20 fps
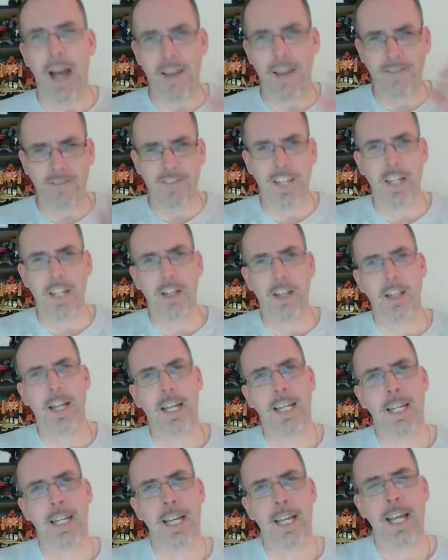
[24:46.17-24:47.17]
I feel
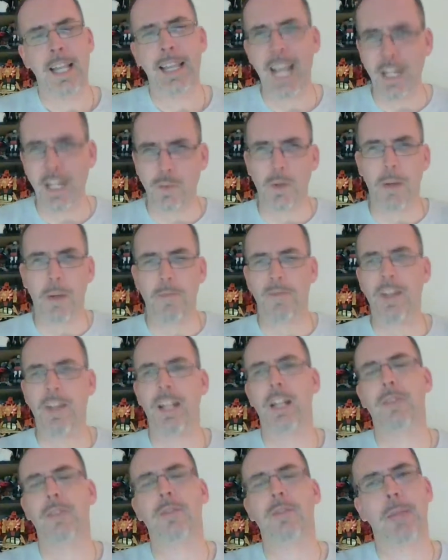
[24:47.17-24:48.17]
like that's what I'm
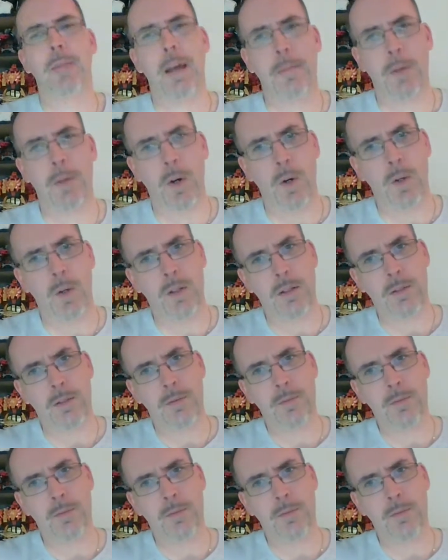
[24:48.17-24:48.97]
feeling from that mold.